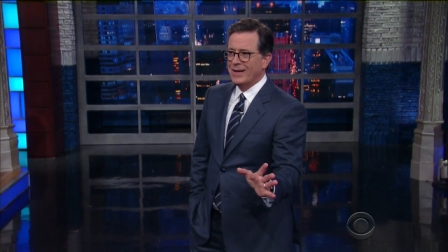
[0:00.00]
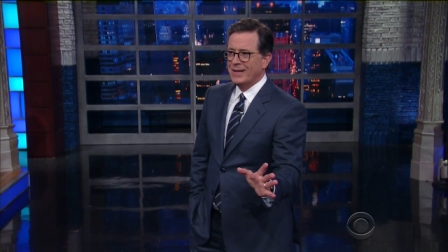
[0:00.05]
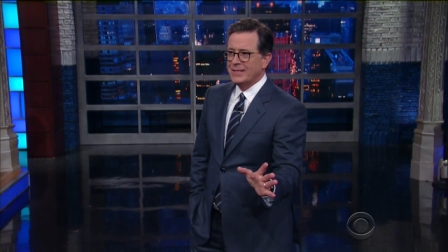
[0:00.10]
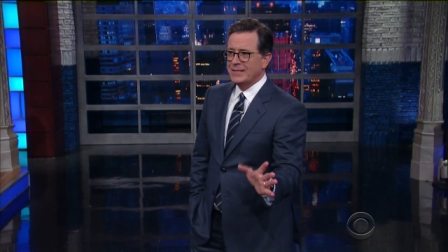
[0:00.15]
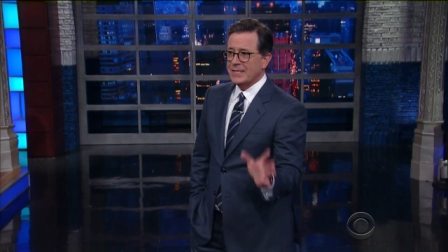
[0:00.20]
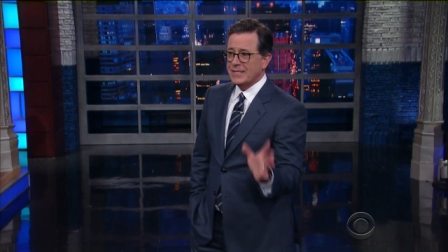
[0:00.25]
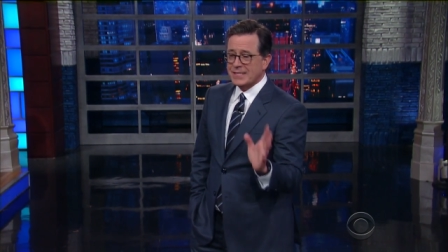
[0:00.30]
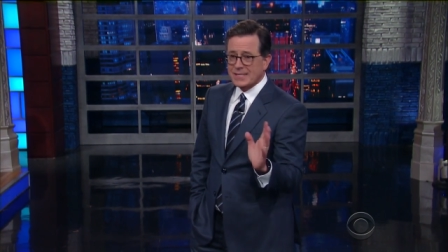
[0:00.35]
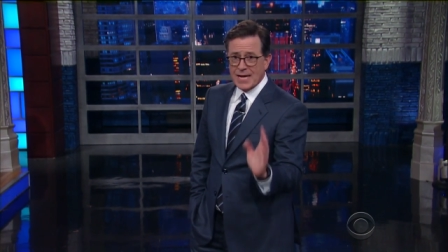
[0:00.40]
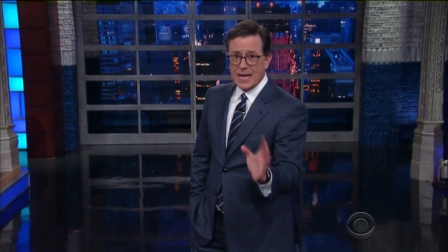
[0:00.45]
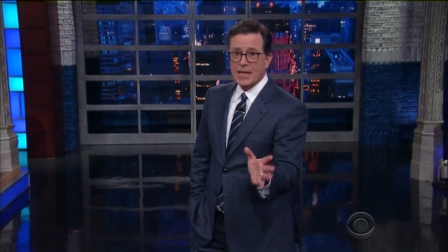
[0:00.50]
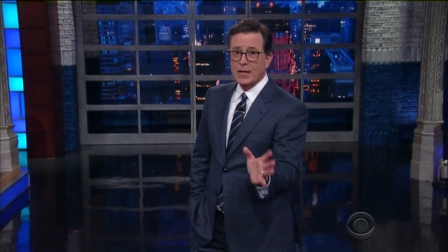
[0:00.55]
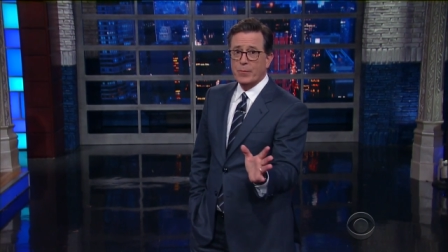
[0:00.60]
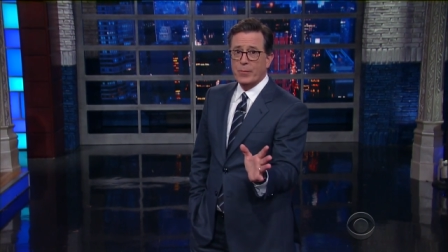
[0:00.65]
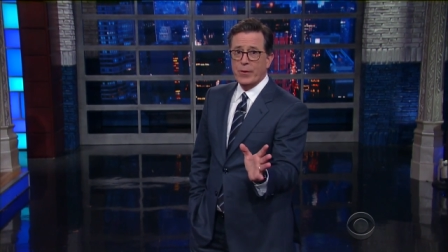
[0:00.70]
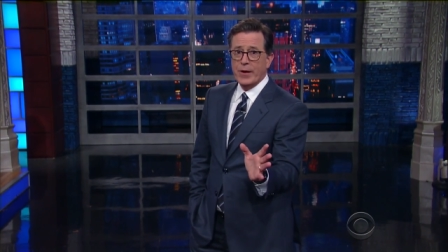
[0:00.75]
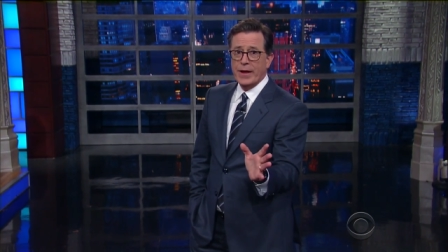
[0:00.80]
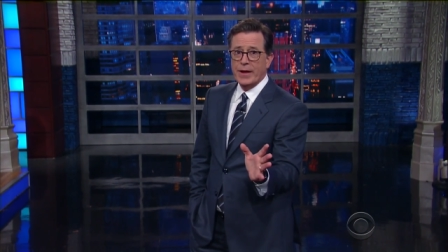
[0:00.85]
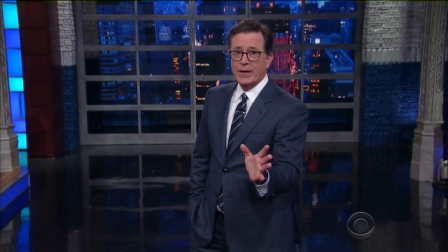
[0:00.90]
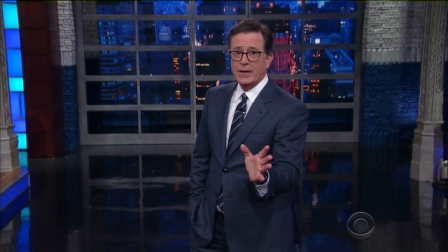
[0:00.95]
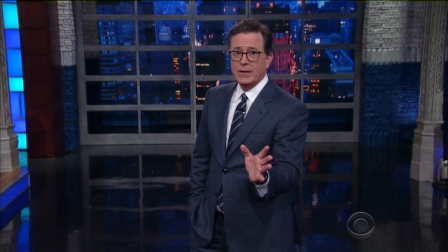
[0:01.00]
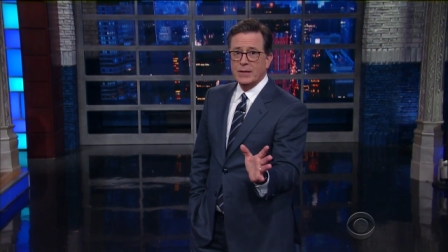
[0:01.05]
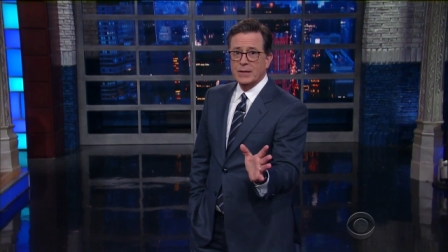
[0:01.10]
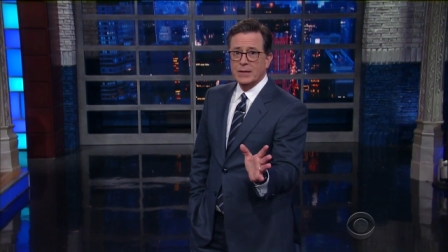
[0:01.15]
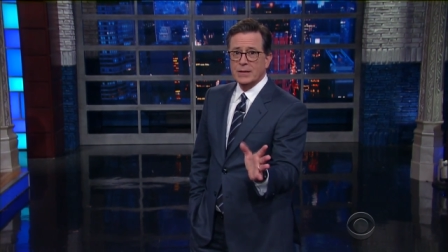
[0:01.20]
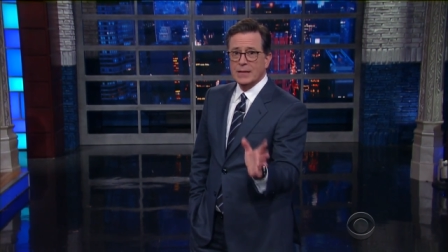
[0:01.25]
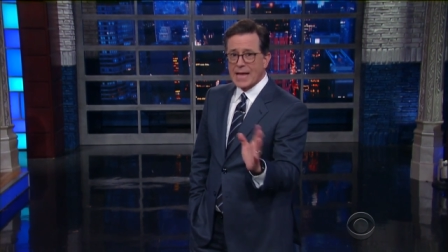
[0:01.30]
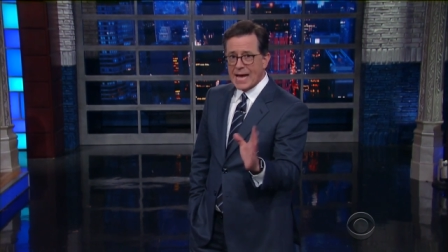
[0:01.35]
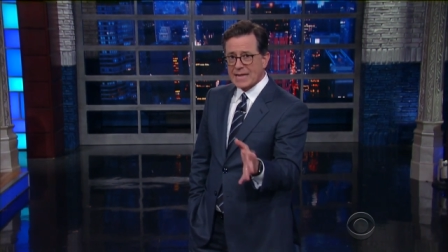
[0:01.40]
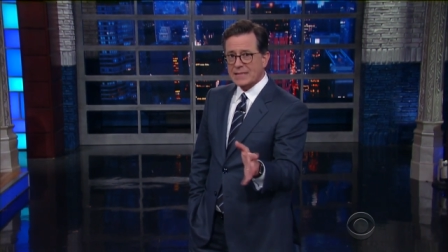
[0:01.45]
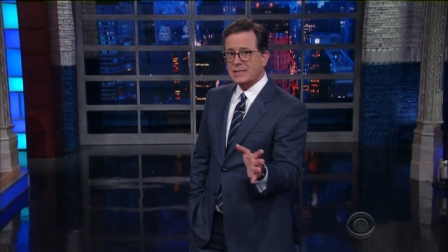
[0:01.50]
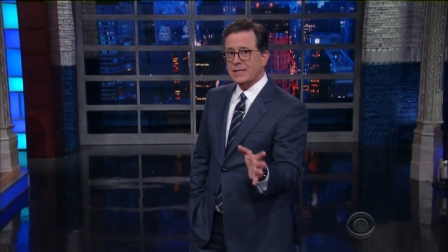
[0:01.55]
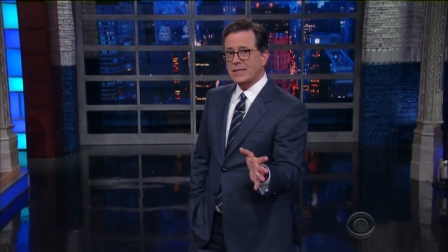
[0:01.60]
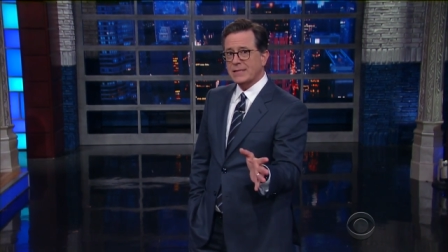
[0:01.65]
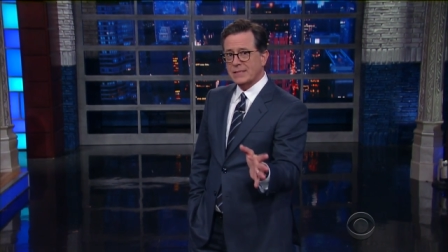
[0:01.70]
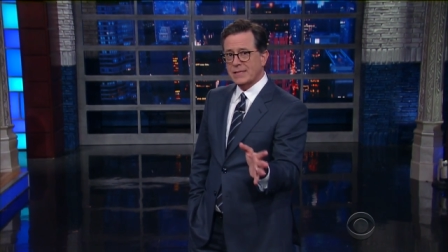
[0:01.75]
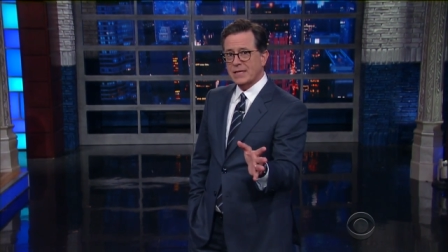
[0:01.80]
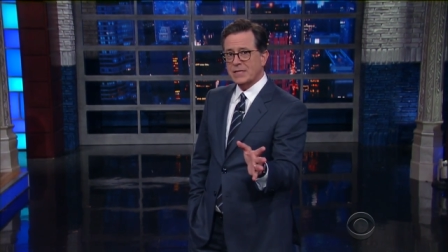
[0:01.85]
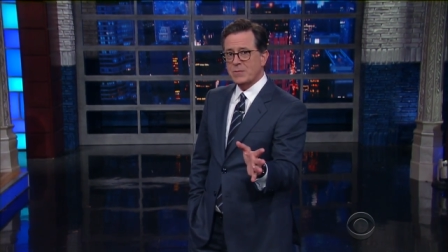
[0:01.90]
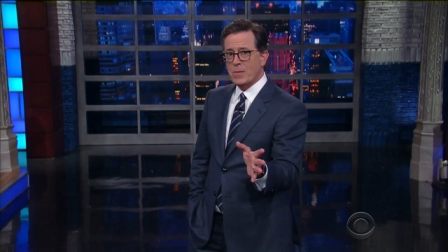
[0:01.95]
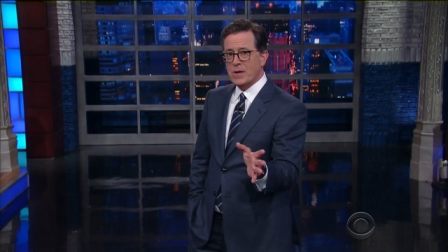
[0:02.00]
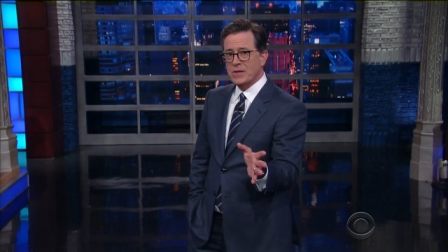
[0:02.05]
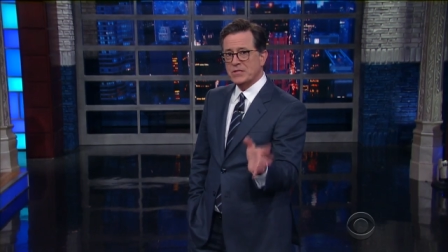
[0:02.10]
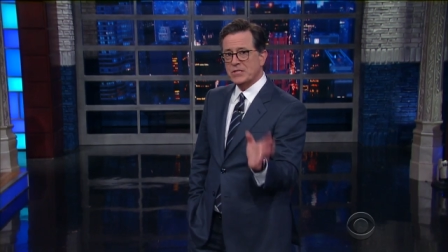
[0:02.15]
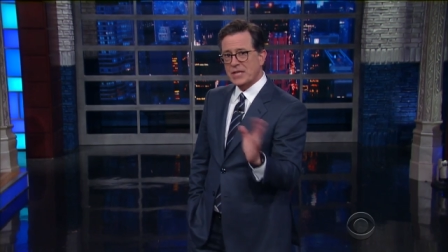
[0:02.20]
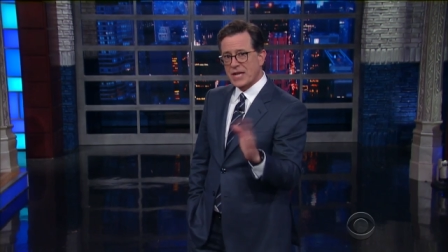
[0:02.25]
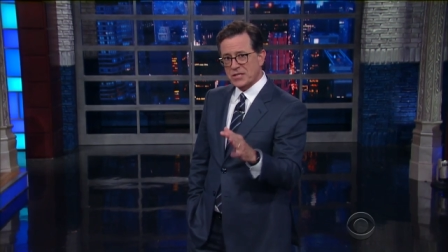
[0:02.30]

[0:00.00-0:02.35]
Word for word: to celebrate lasting six months,